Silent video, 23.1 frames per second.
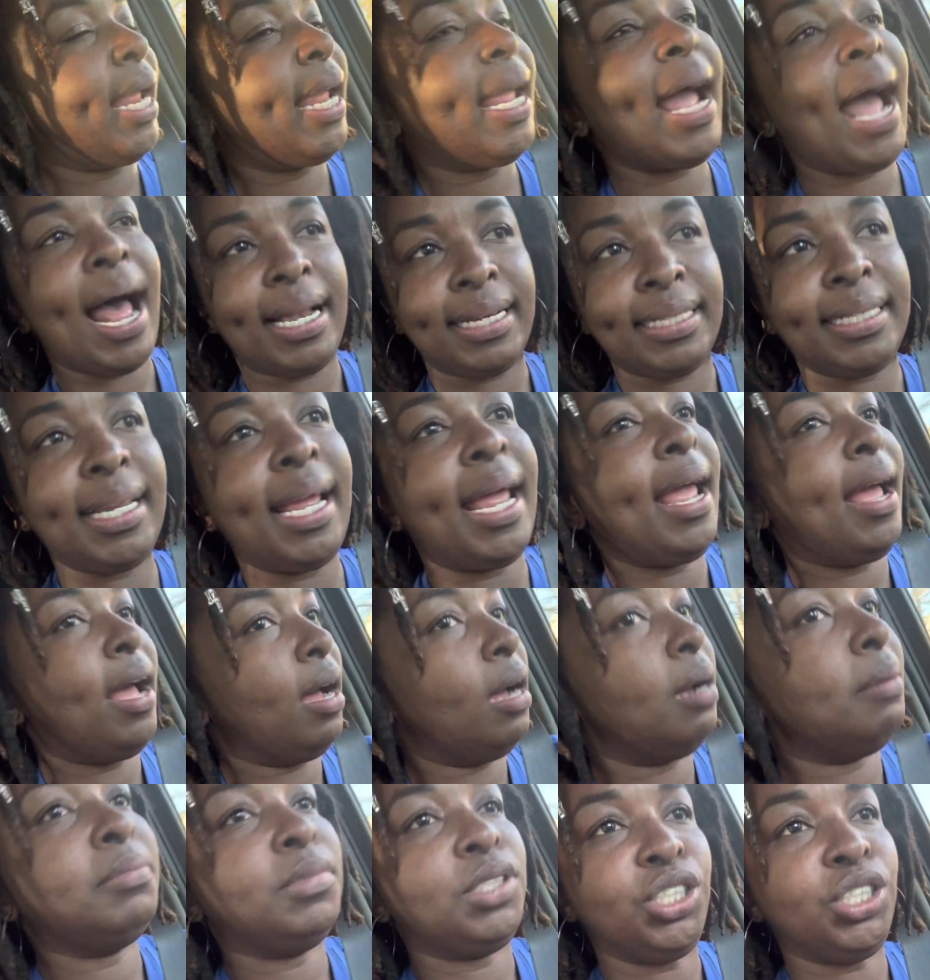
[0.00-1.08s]

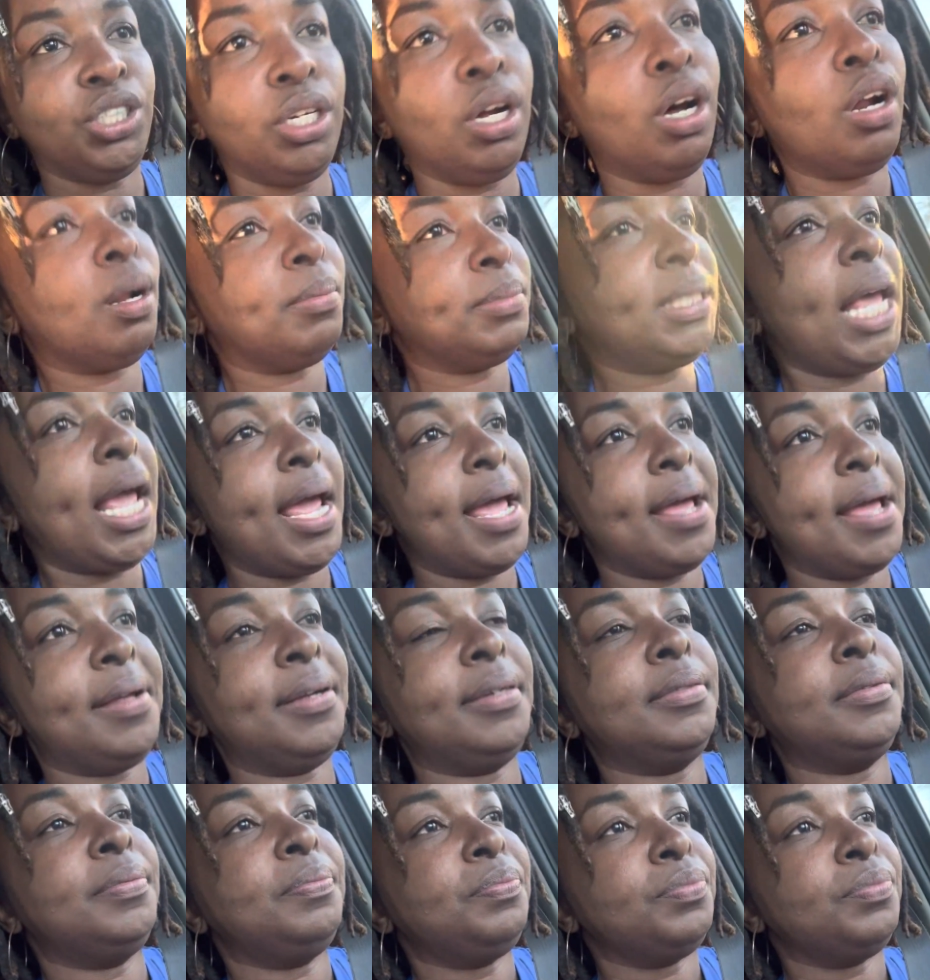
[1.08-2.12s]
goddamn, you know what I'm saying?